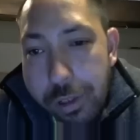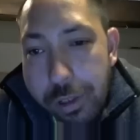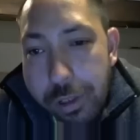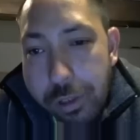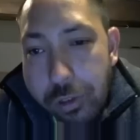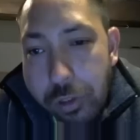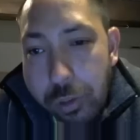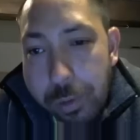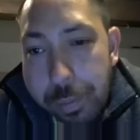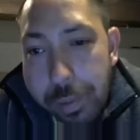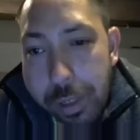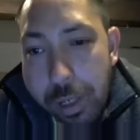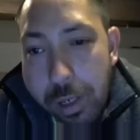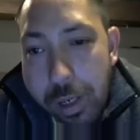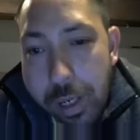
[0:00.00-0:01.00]
to
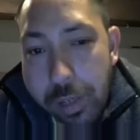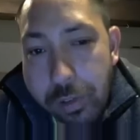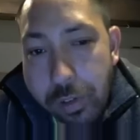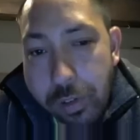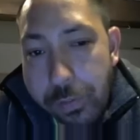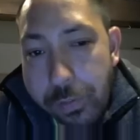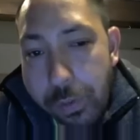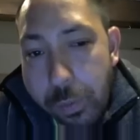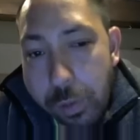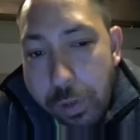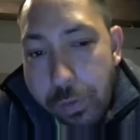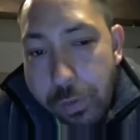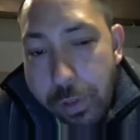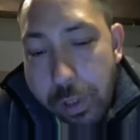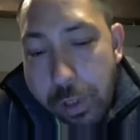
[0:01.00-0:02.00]
prepare as if it were
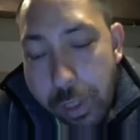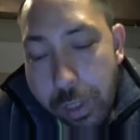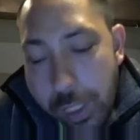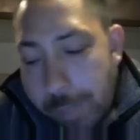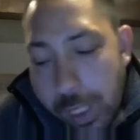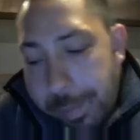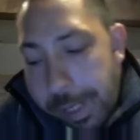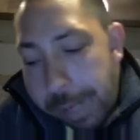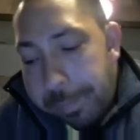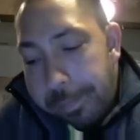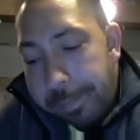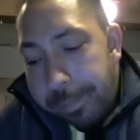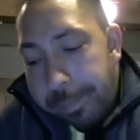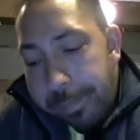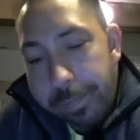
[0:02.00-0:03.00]
real combat.
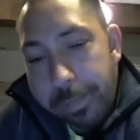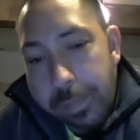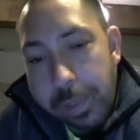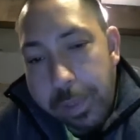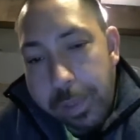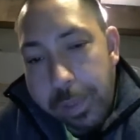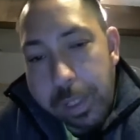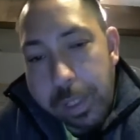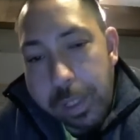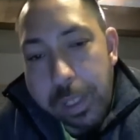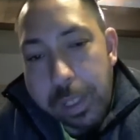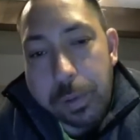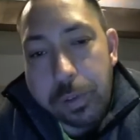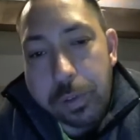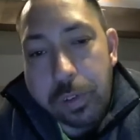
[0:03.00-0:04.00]
Hey, what does
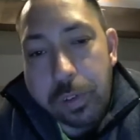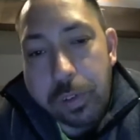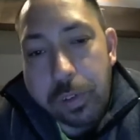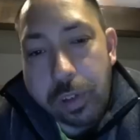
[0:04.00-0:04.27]
this sound like?